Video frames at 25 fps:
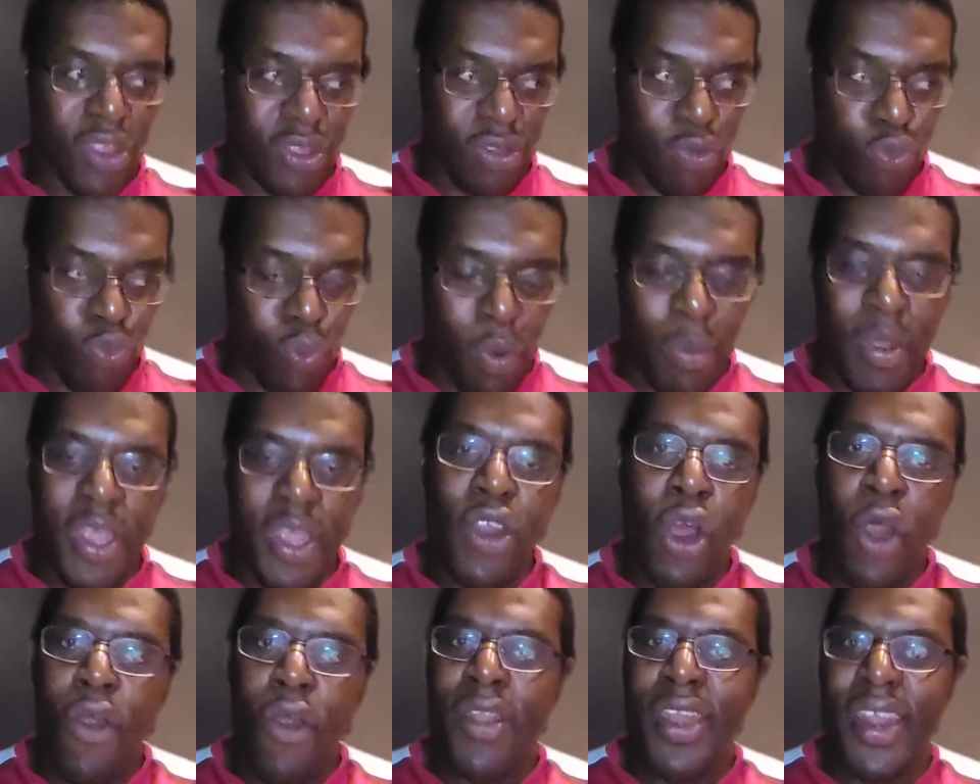Women
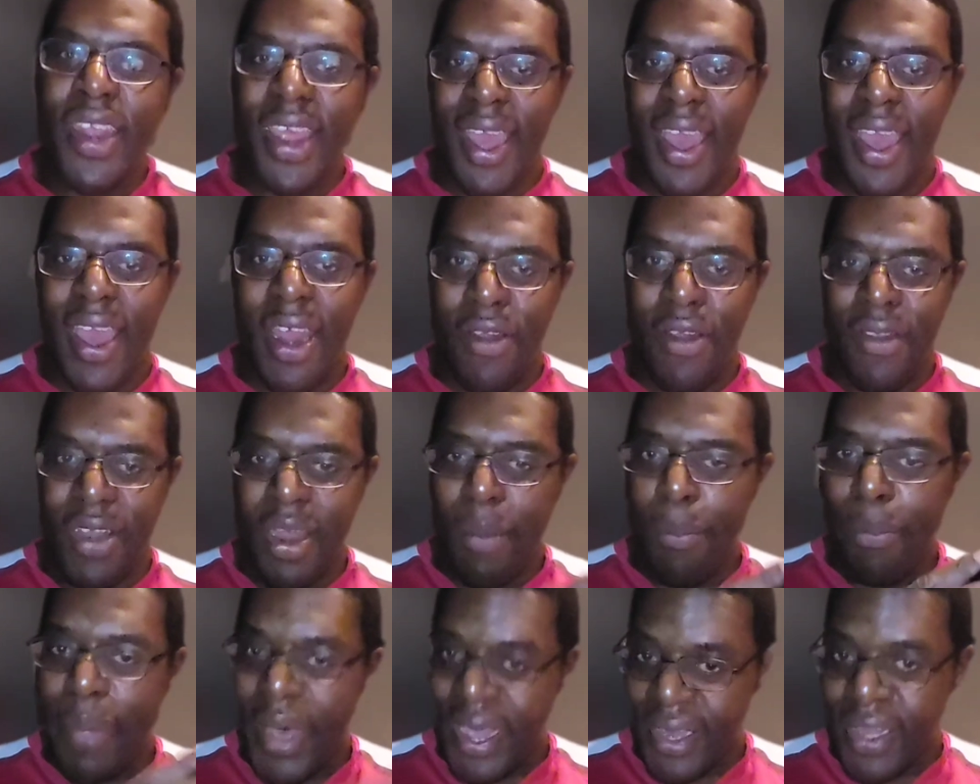already are in
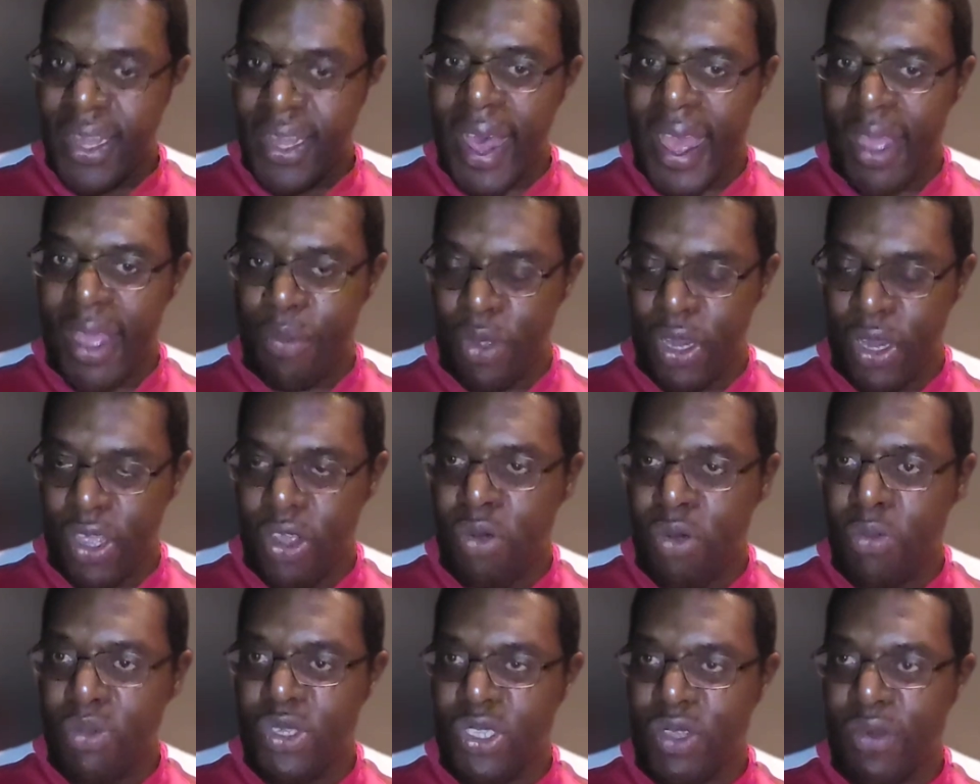a bad light when it
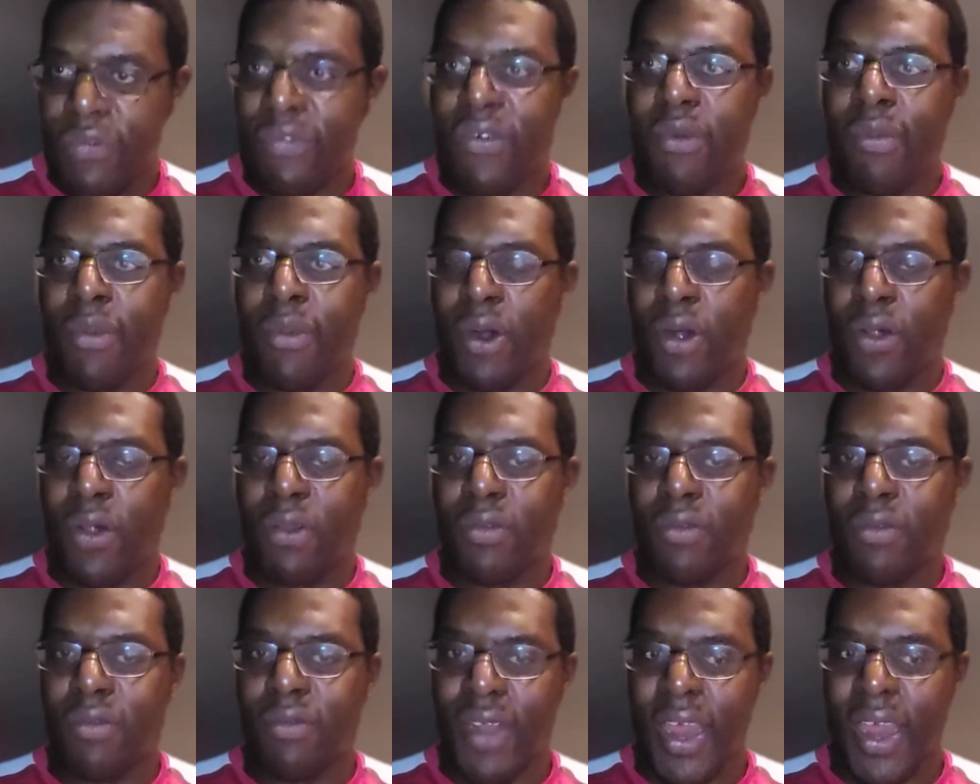comes to football,
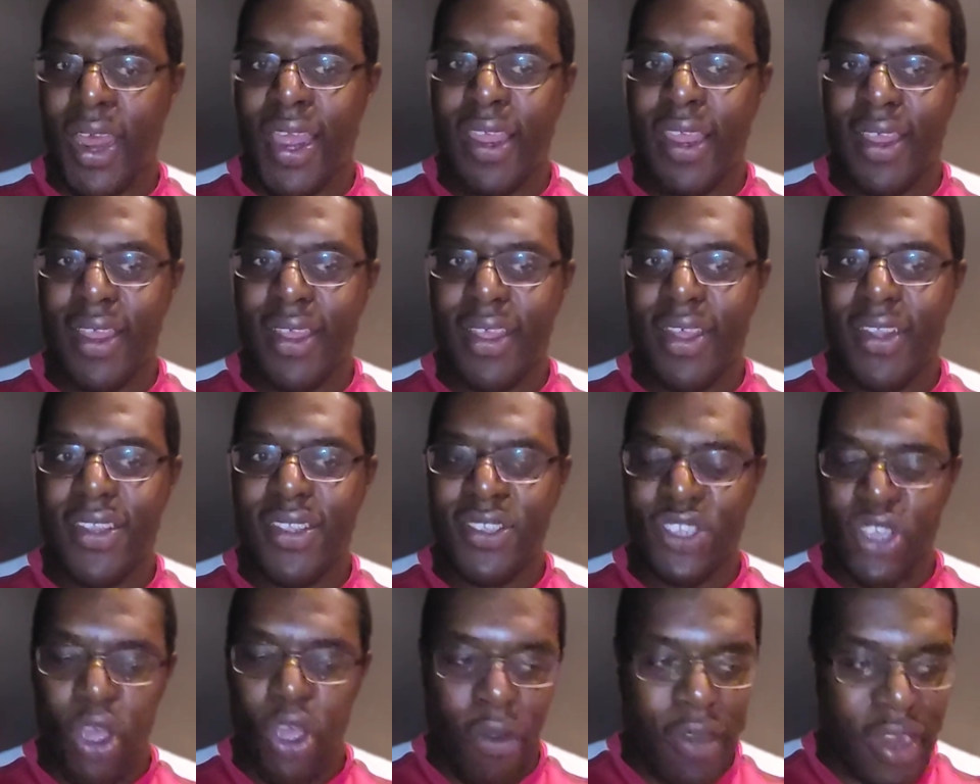right?
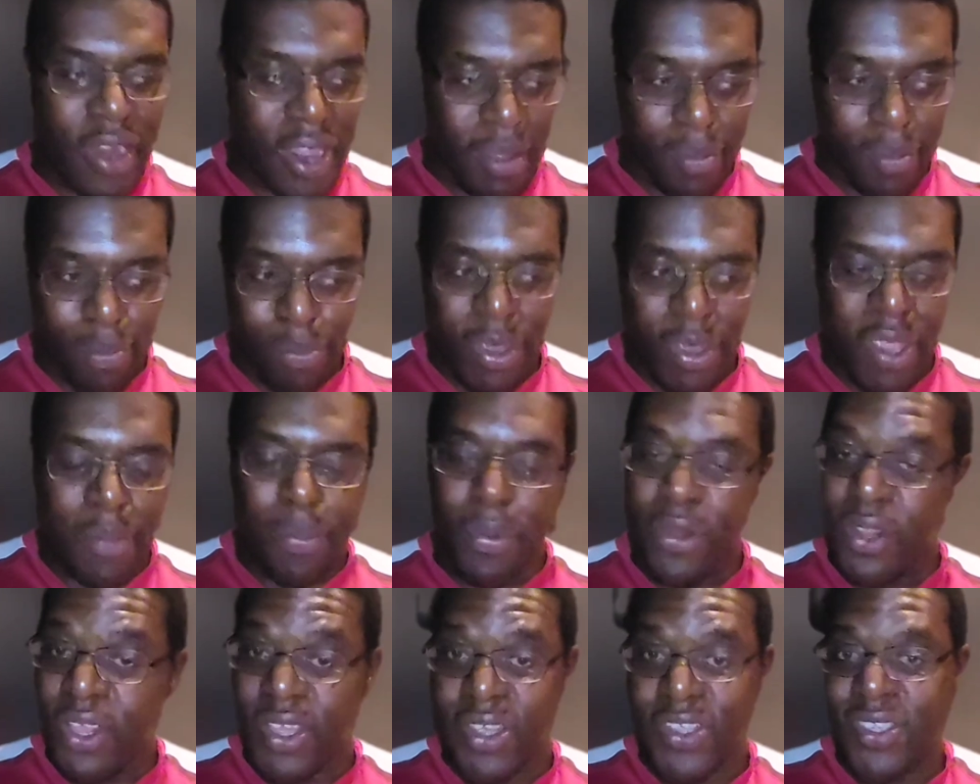There's already
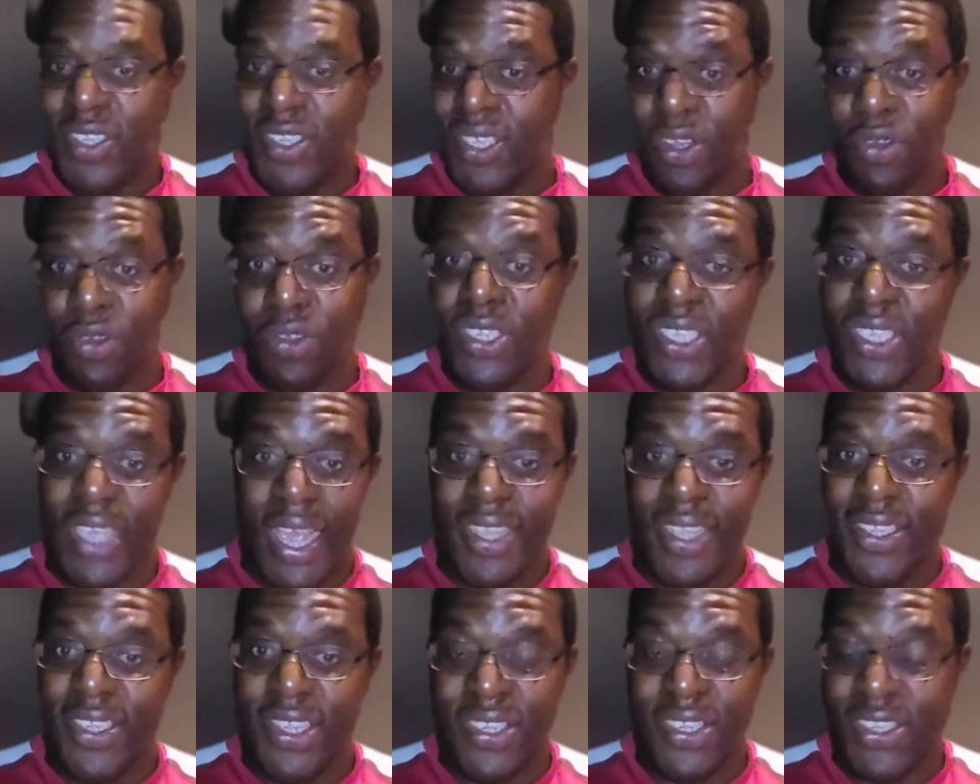people that are still
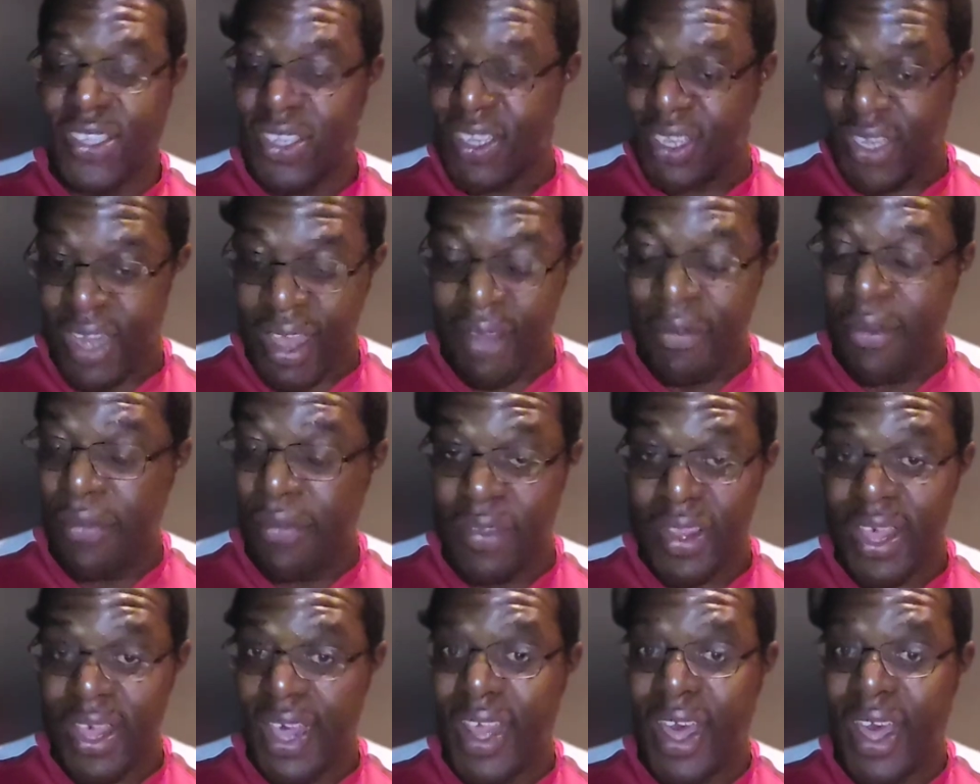sexist and
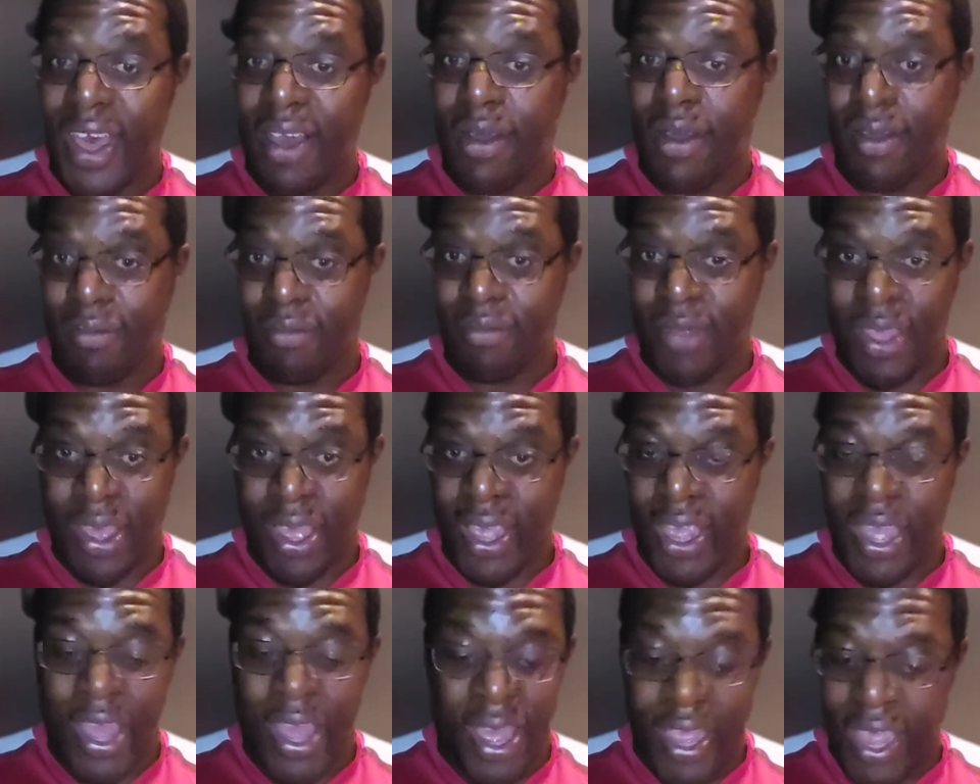everything like that
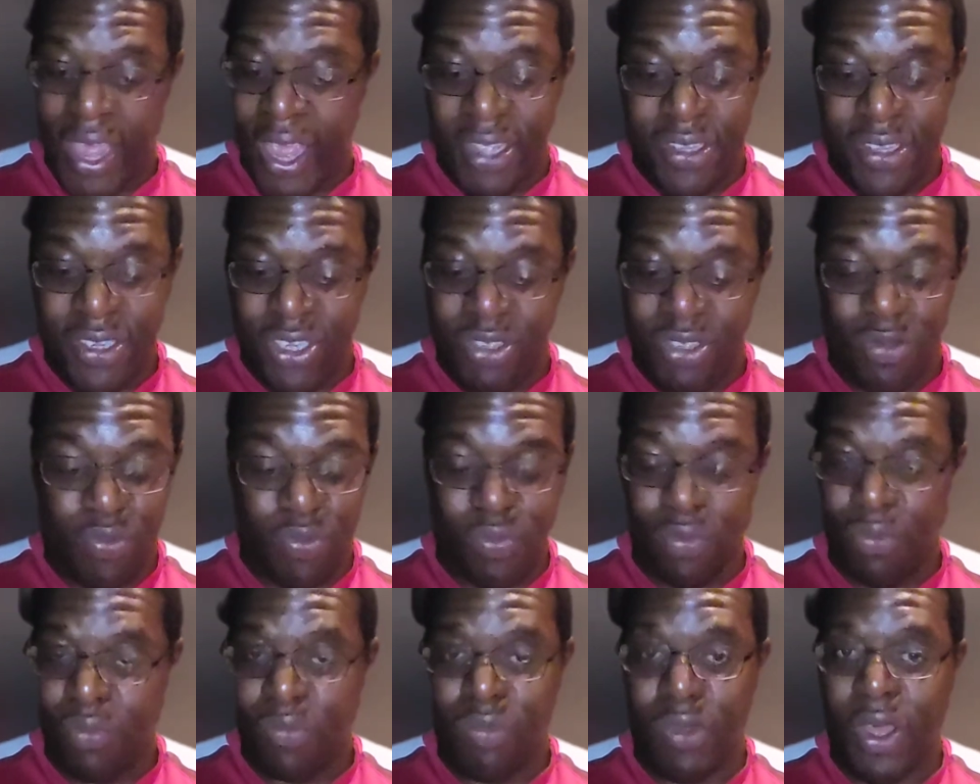against
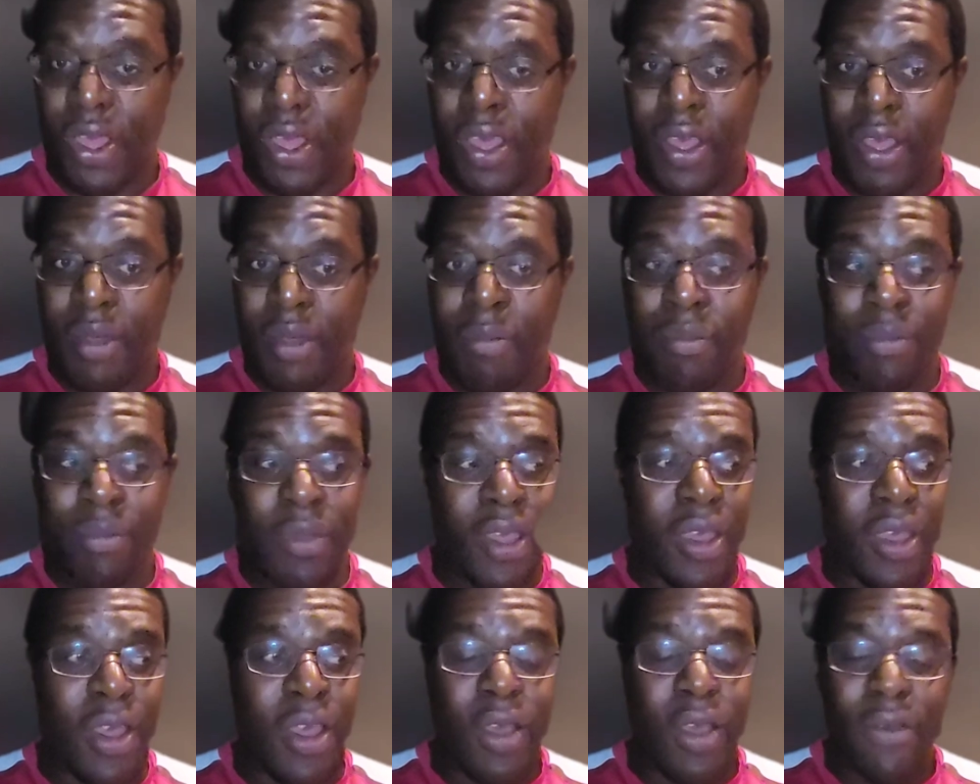
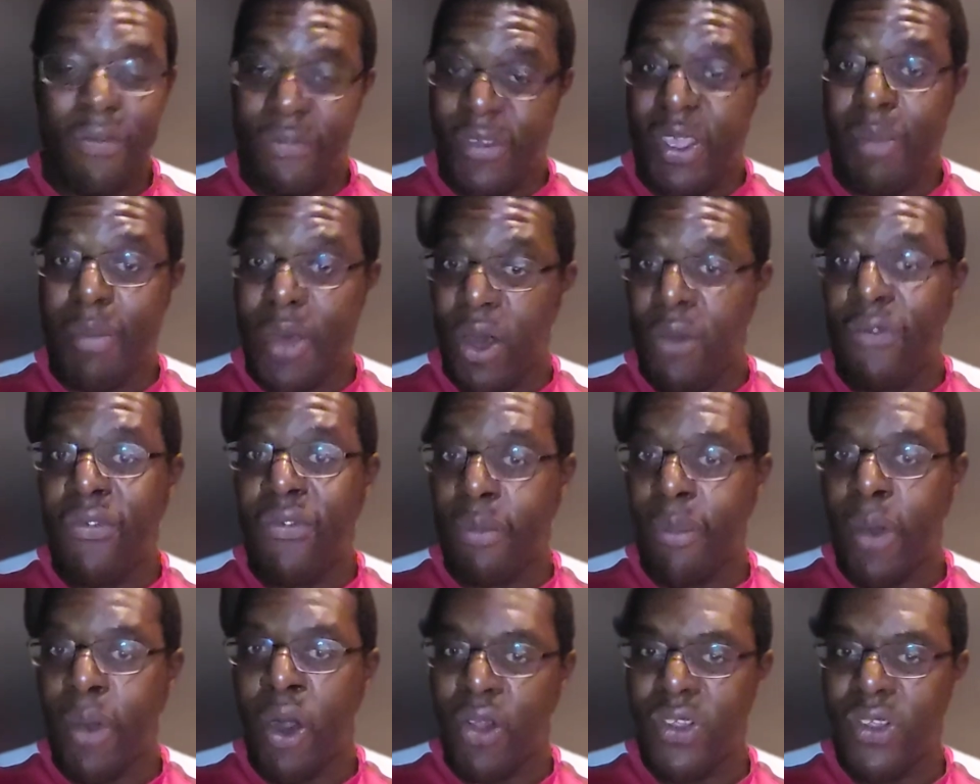female
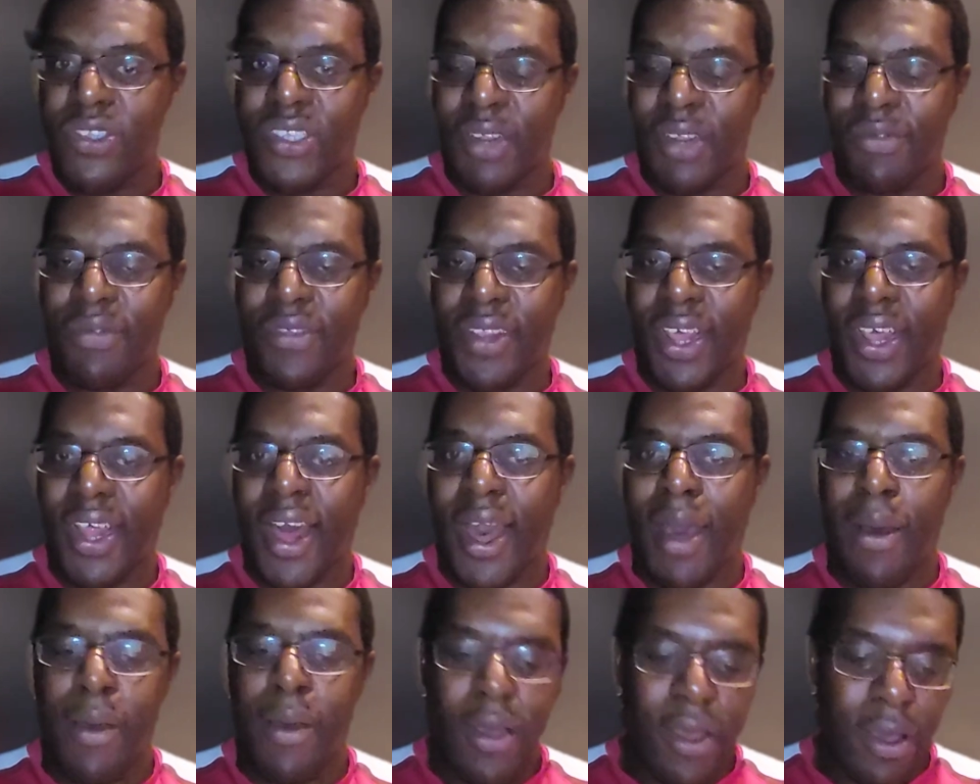footballers and everything
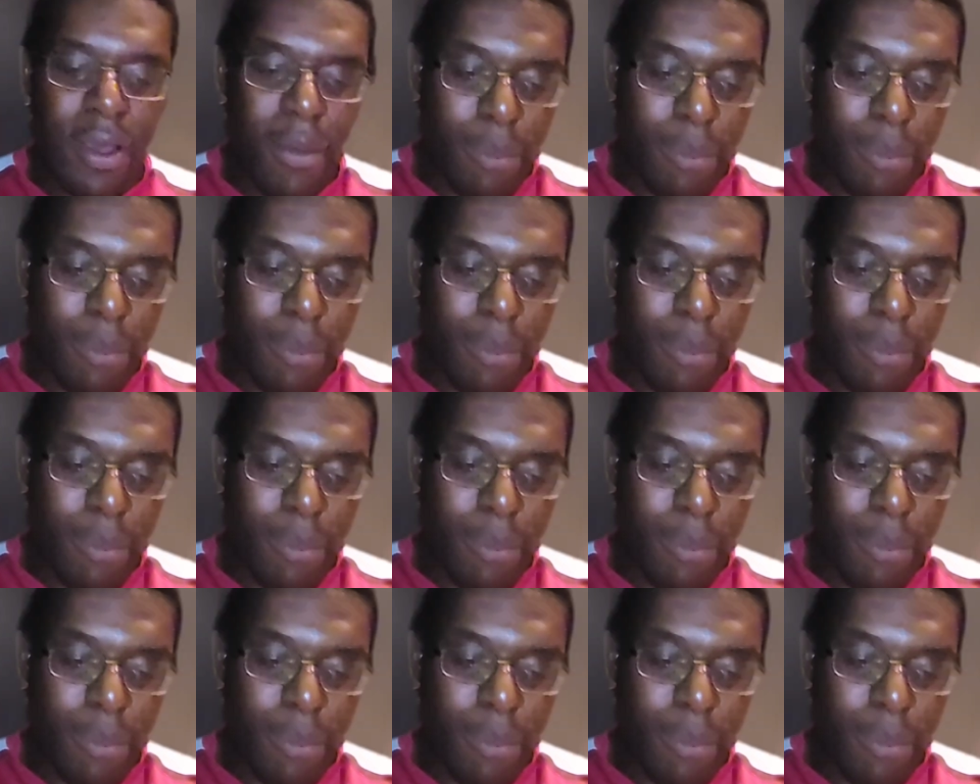like that.